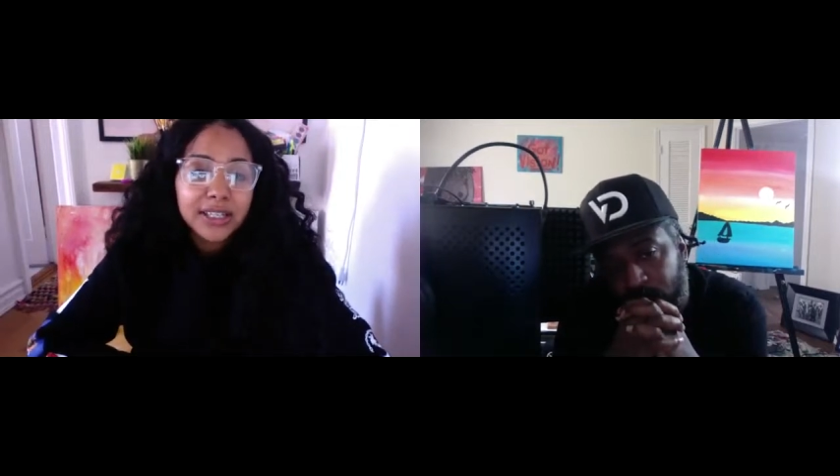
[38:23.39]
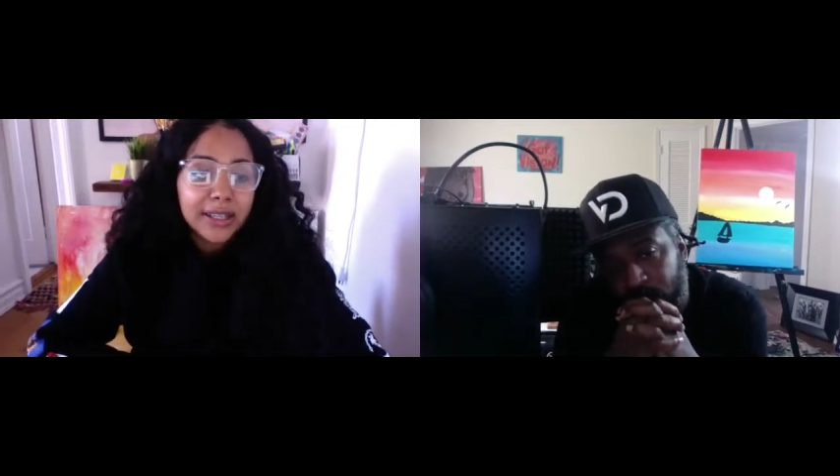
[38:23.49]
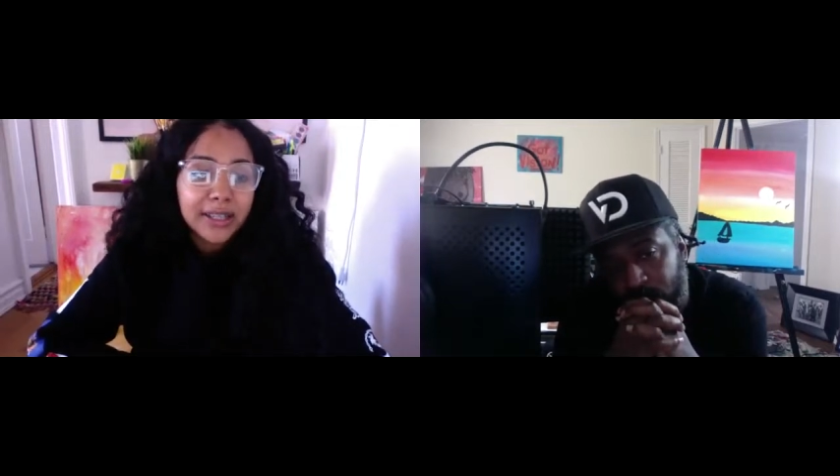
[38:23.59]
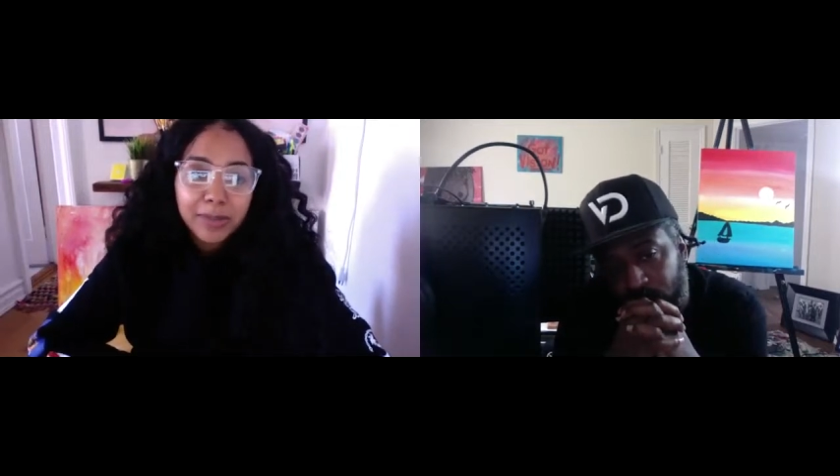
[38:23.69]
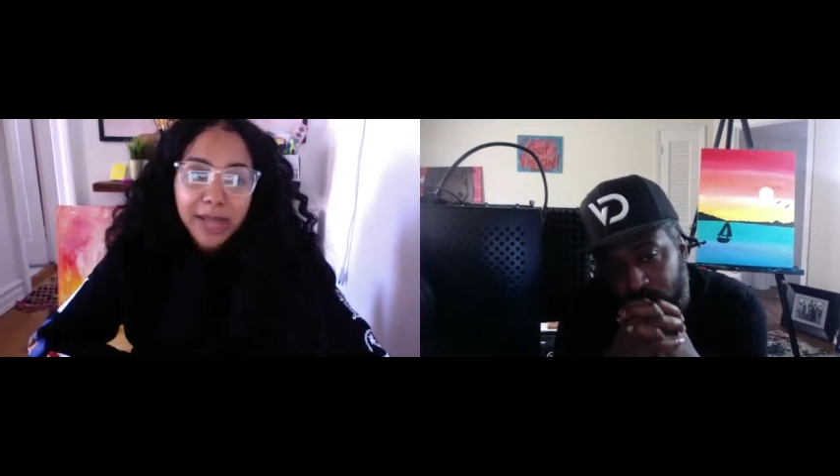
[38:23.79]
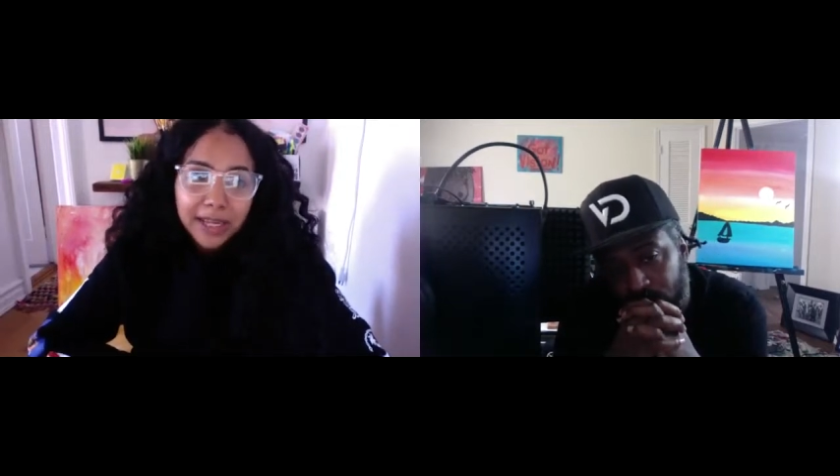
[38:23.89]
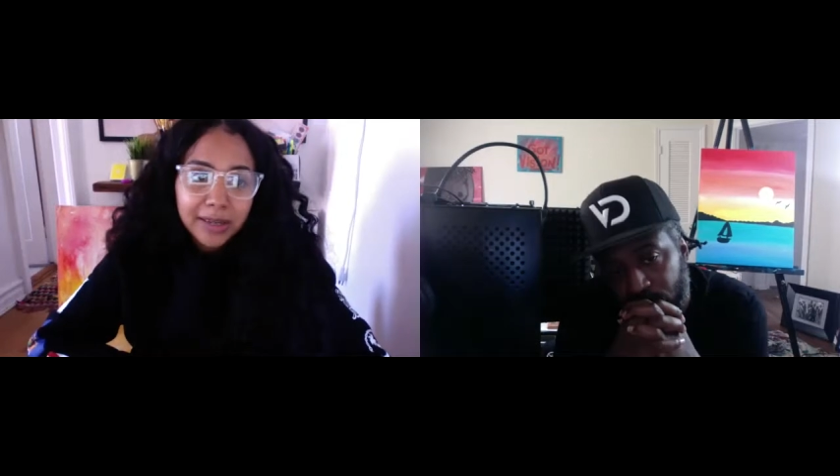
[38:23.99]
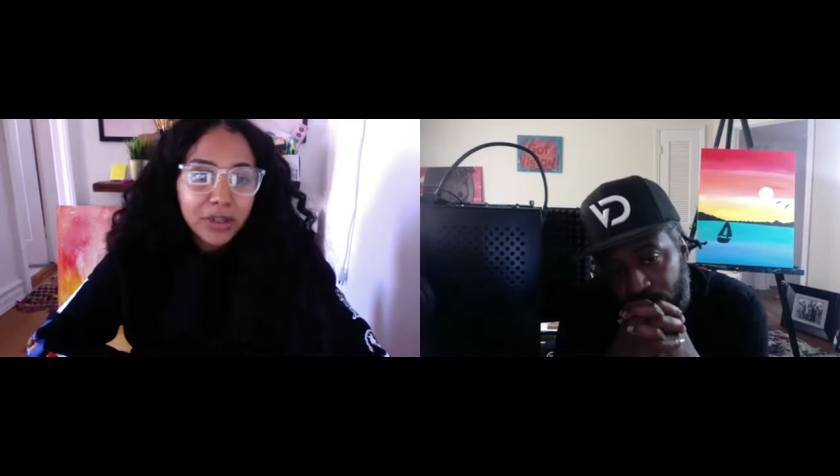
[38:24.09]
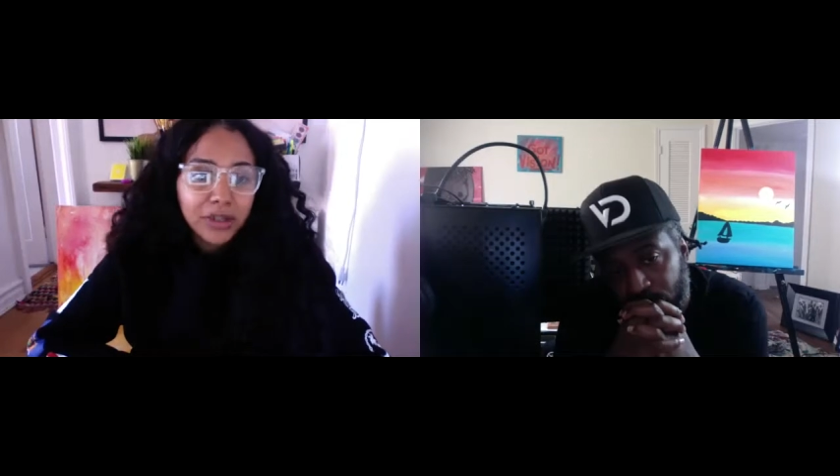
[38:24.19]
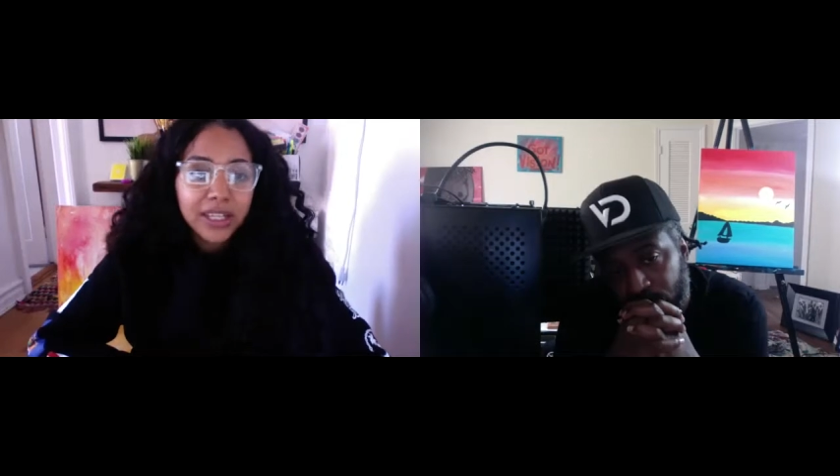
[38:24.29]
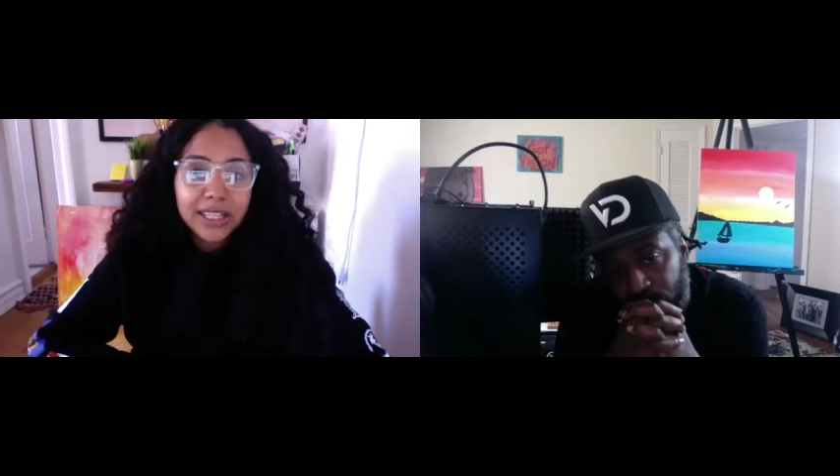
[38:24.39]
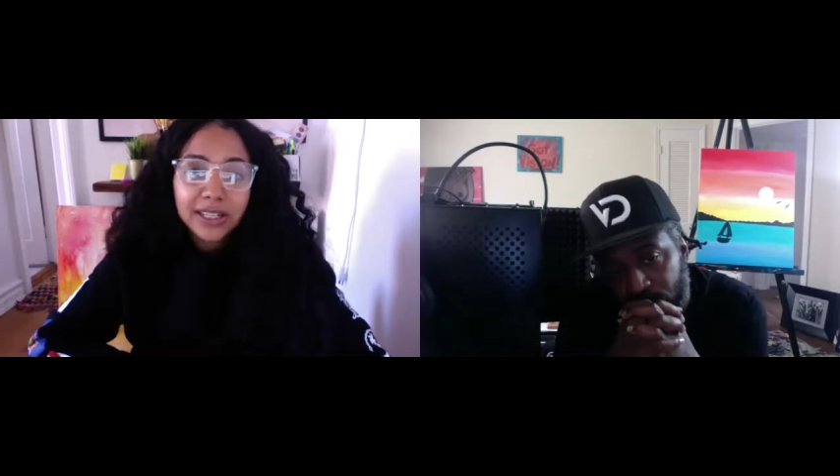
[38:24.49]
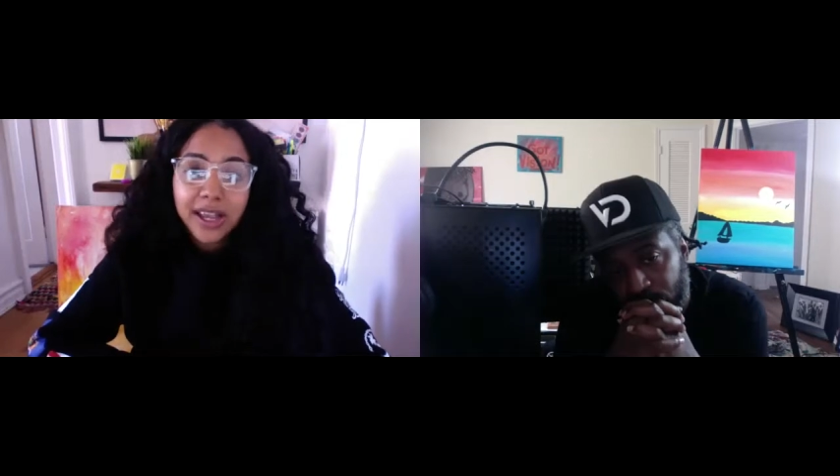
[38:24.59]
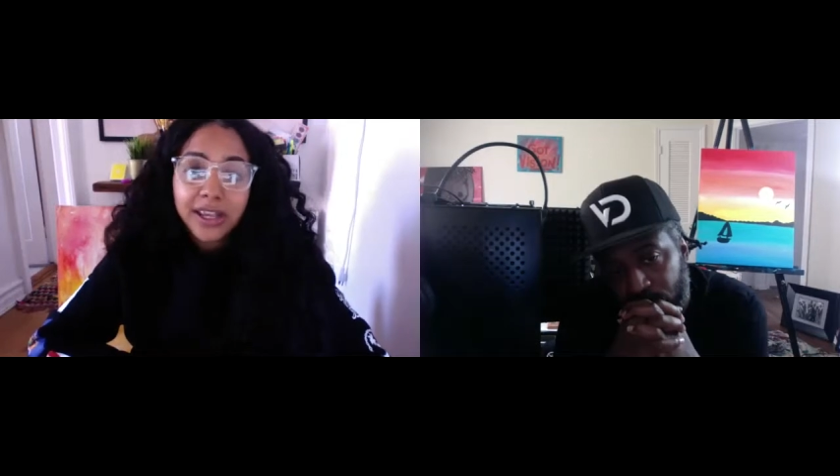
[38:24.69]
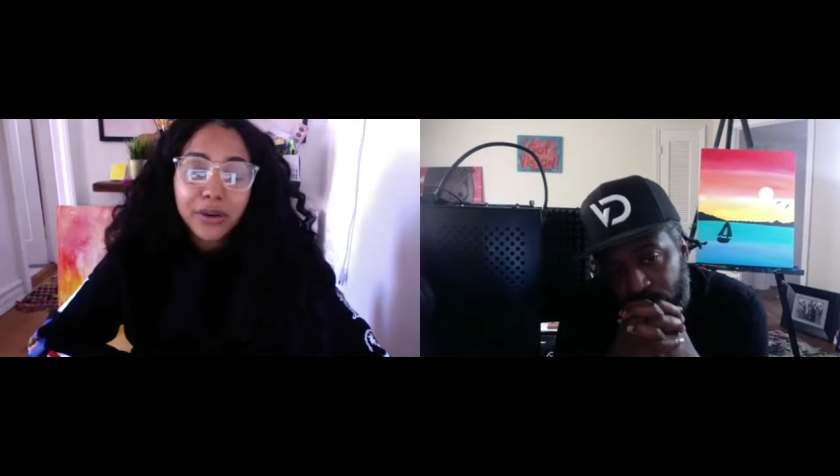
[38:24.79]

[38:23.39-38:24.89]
in the Black community, is like,